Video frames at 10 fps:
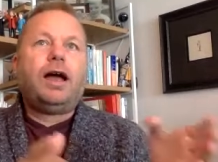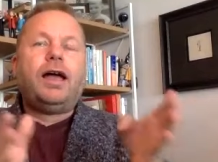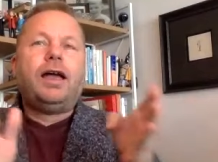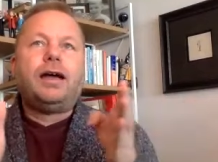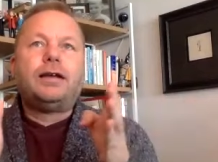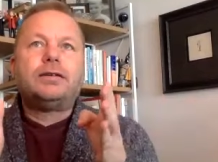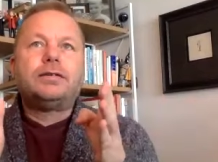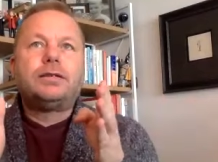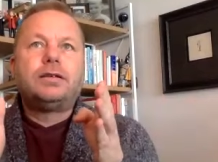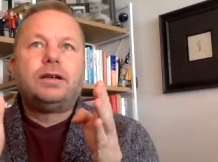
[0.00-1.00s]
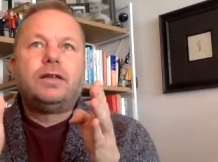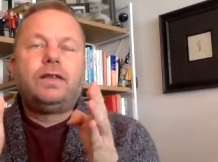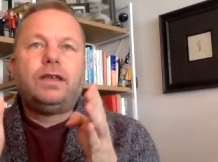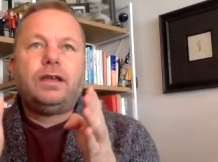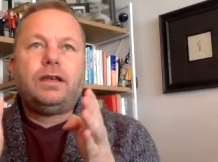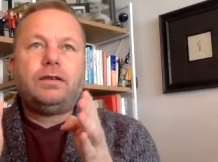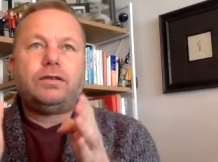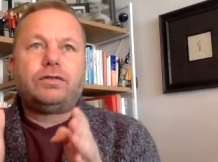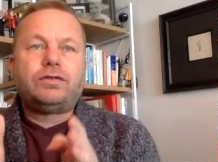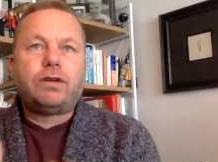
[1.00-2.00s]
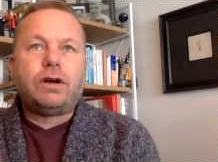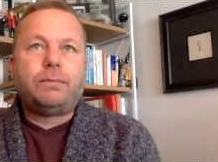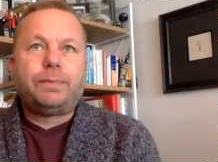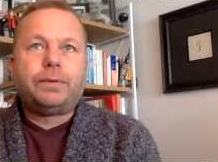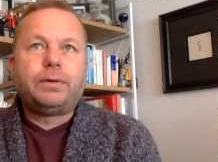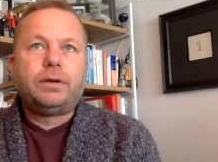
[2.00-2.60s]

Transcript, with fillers: and the Trump